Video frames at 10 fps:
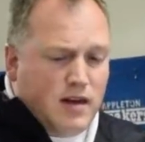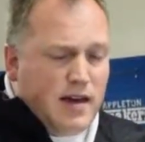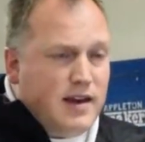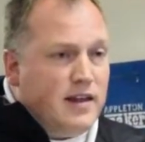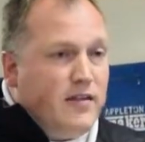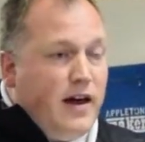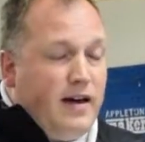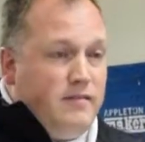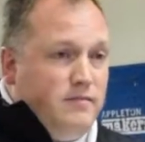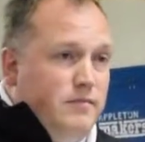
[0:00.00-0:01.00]
Any of
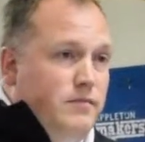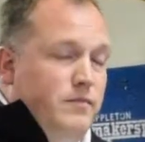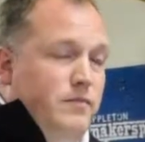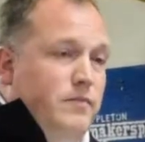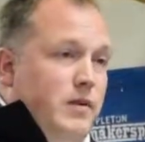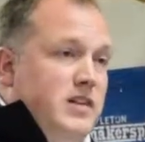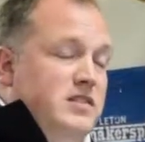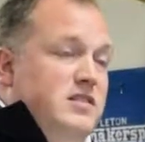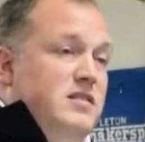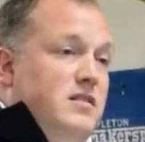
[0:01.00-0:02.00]
that, because
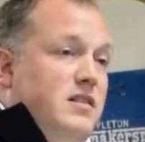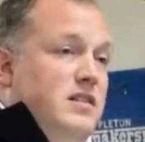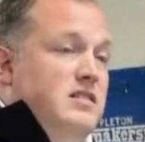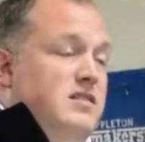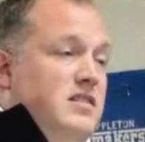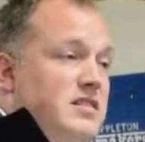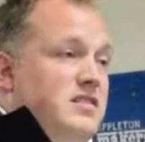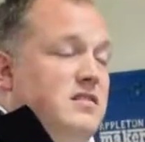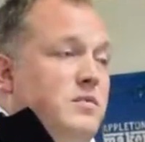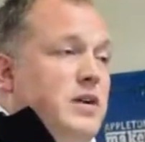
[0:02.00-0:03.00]
it's
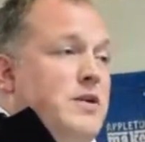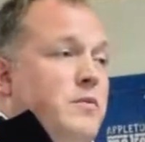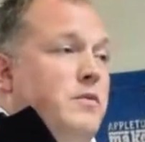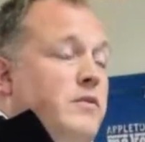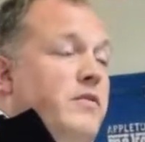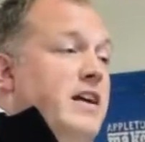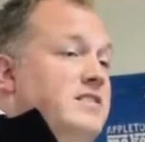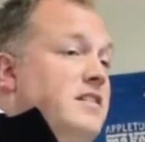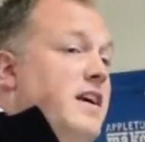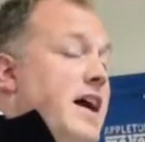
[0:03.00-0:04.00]
statistically probable that
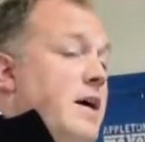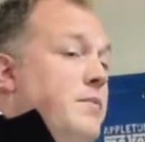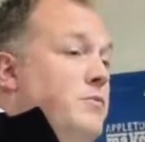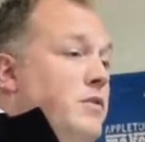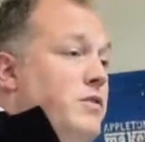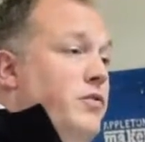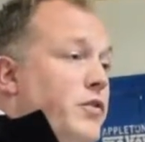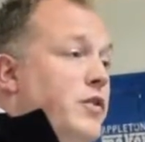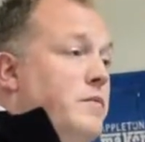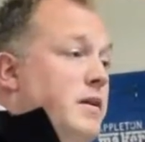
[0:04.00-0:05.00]
that's going to happen within
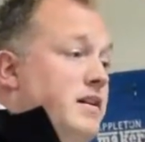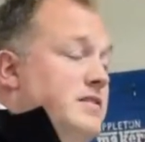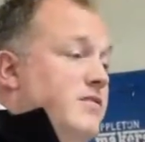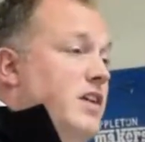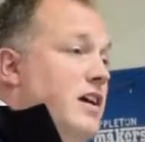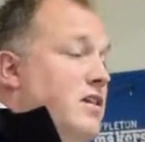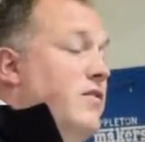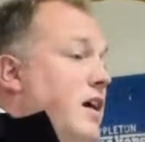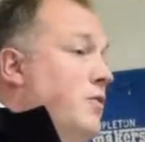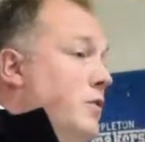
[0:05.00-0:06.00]
30 minutes of the end of
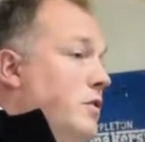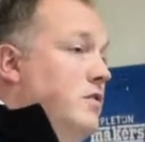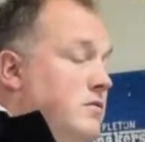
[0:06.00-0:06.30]
hot work.